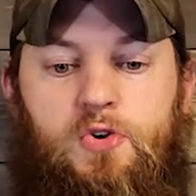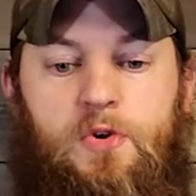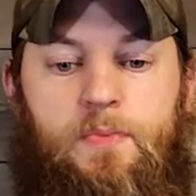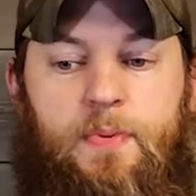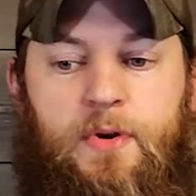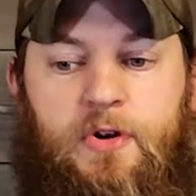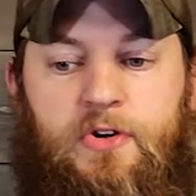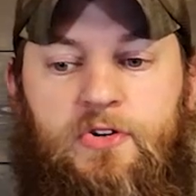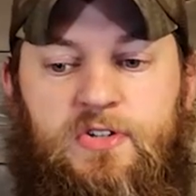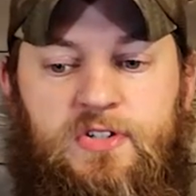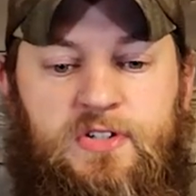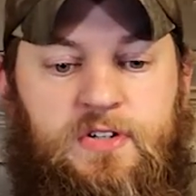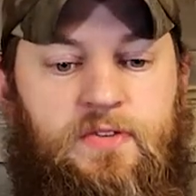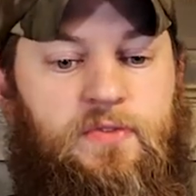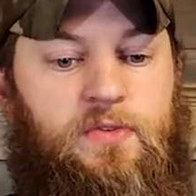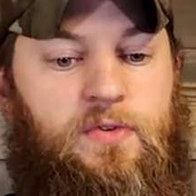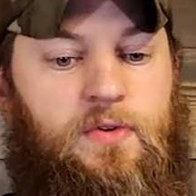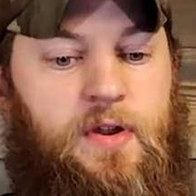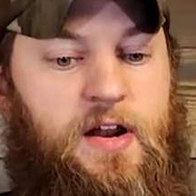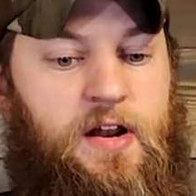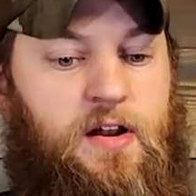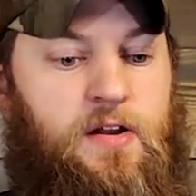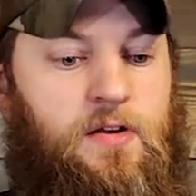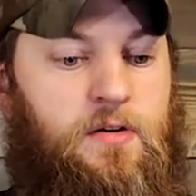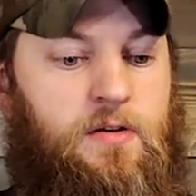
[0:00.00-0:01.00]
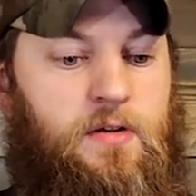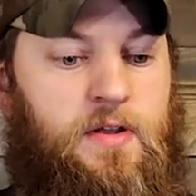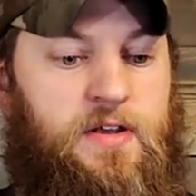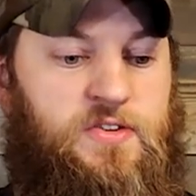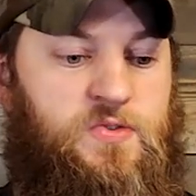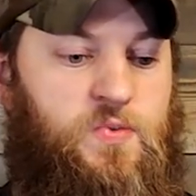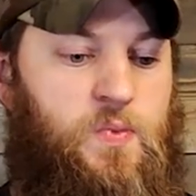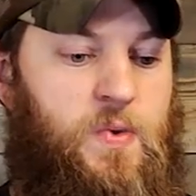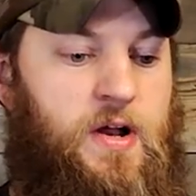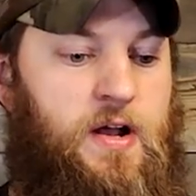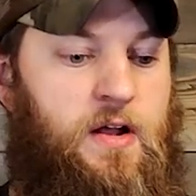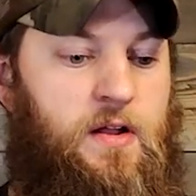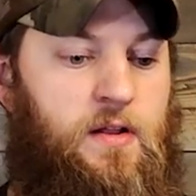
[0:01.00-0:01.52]
you pictures of the reticle
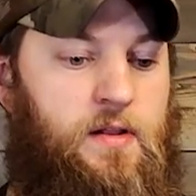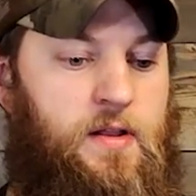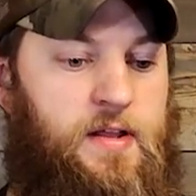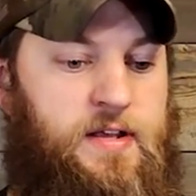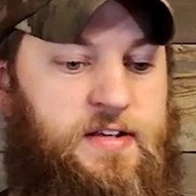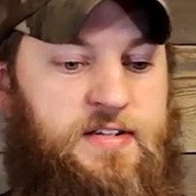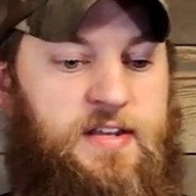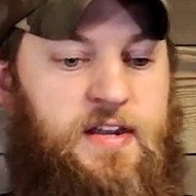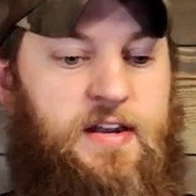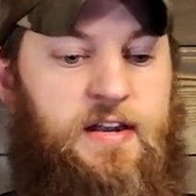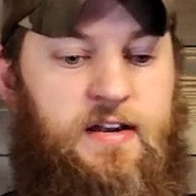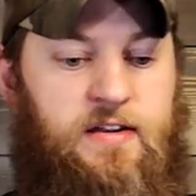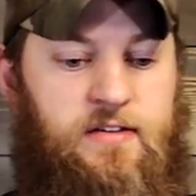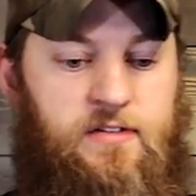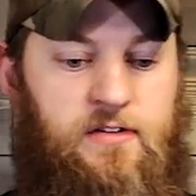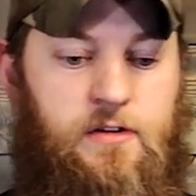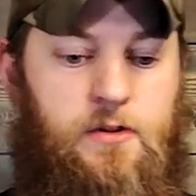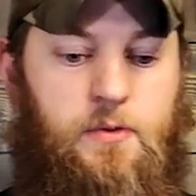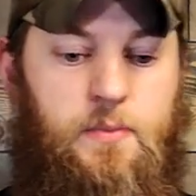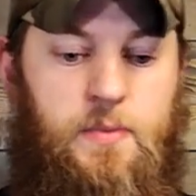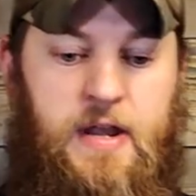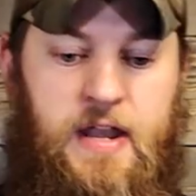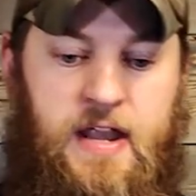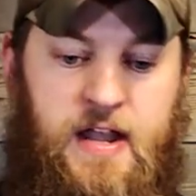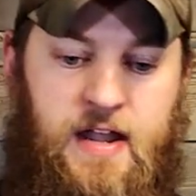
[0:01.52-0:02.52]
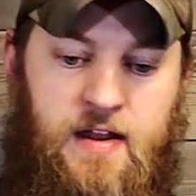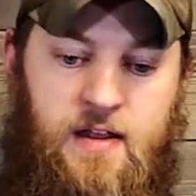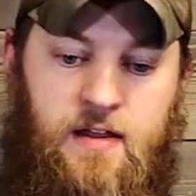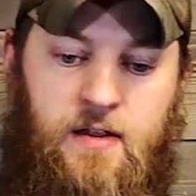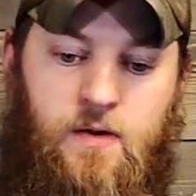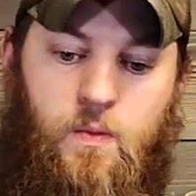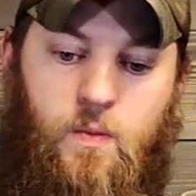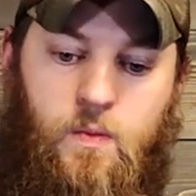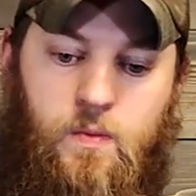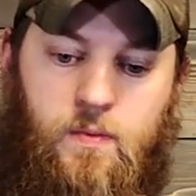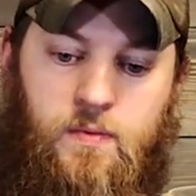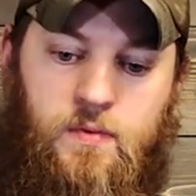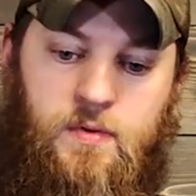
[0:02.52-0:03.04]
as well. Like I said, it is
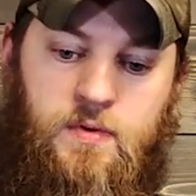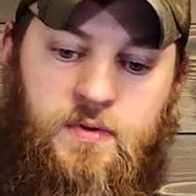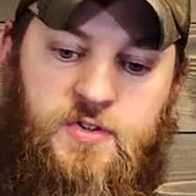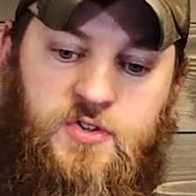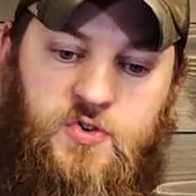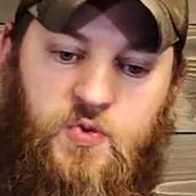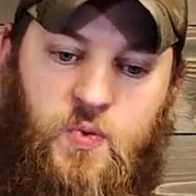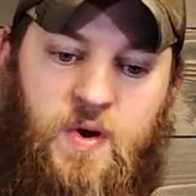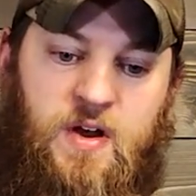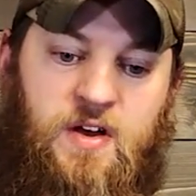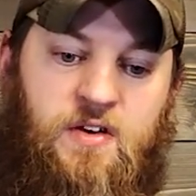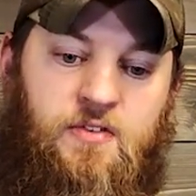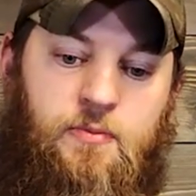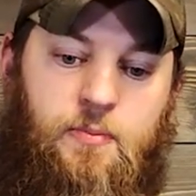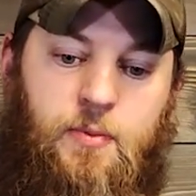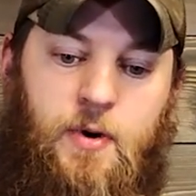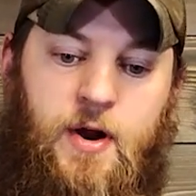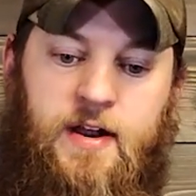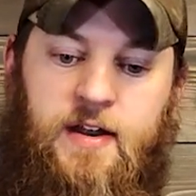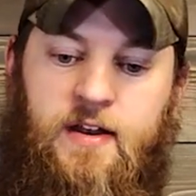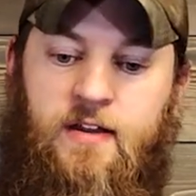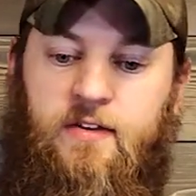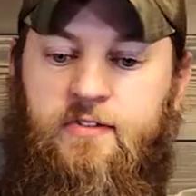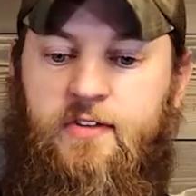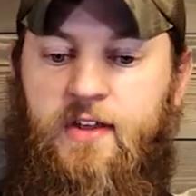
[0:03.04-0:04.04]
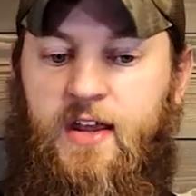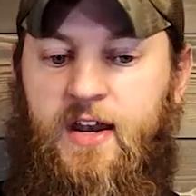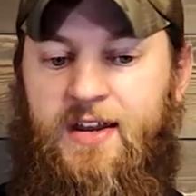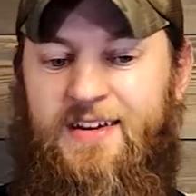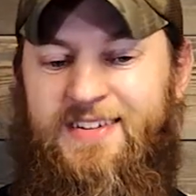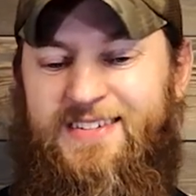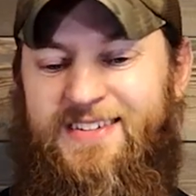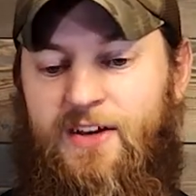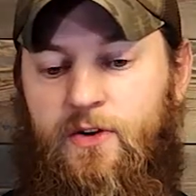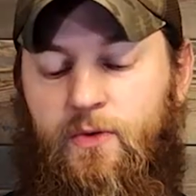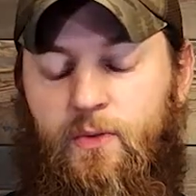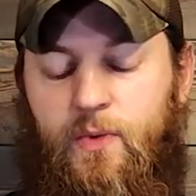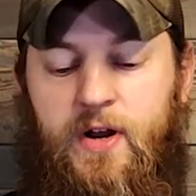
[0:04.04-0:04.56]
illuminated, 12 brightness
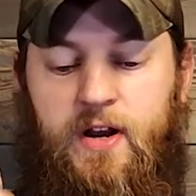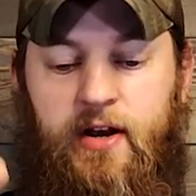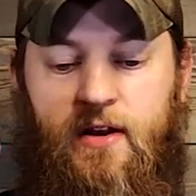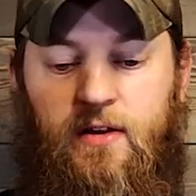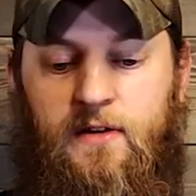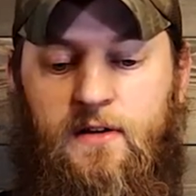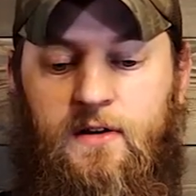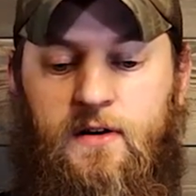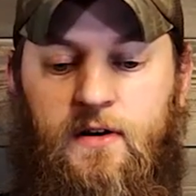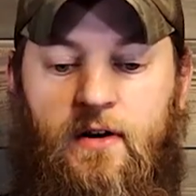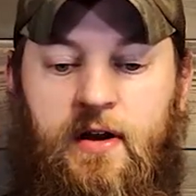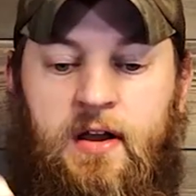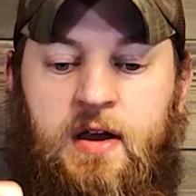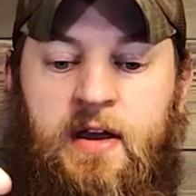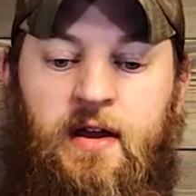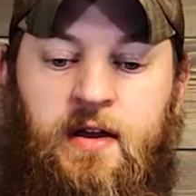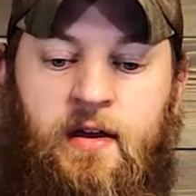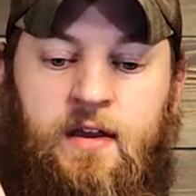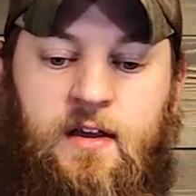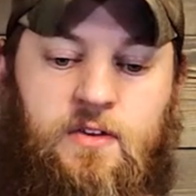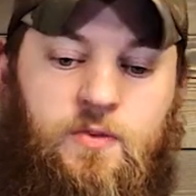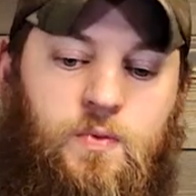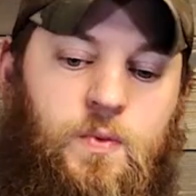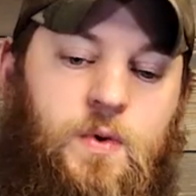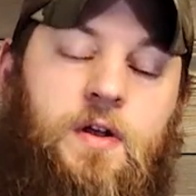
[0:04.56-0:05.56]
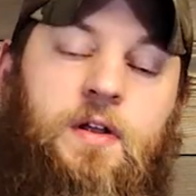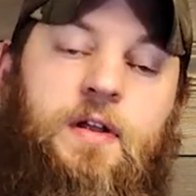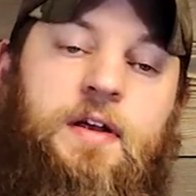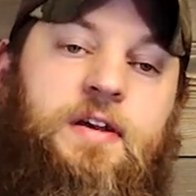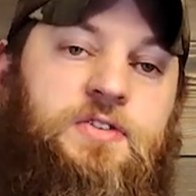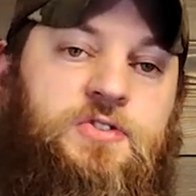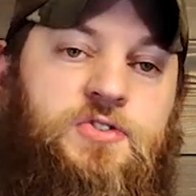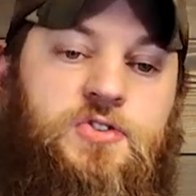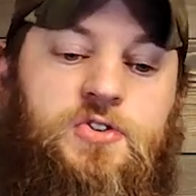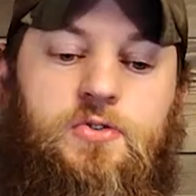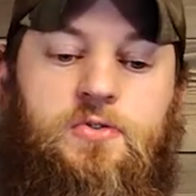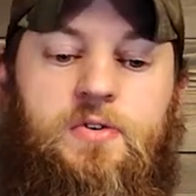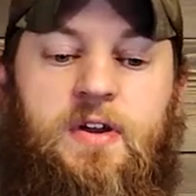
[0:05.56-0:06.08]
settings on regular, as well
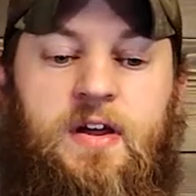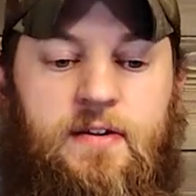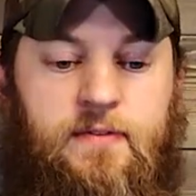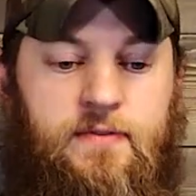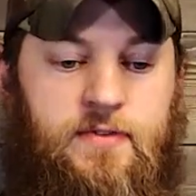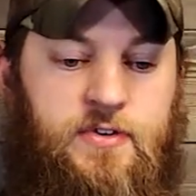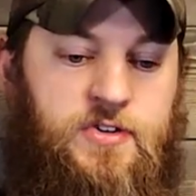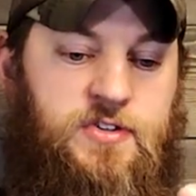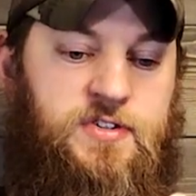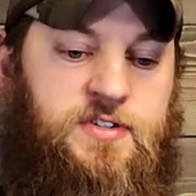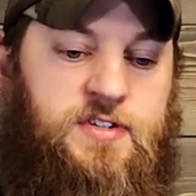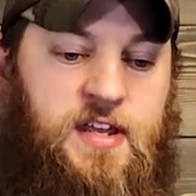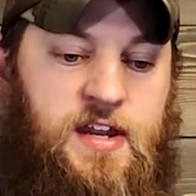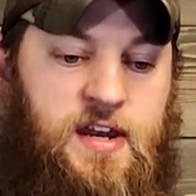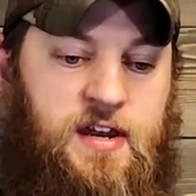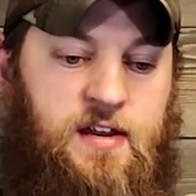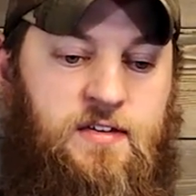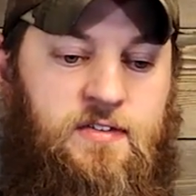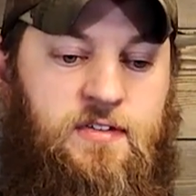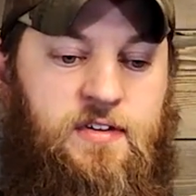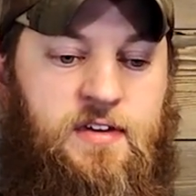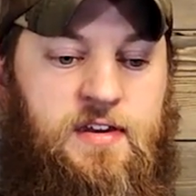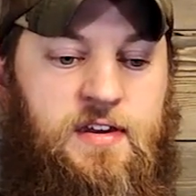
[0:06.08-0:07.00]
as 2 night vision settings.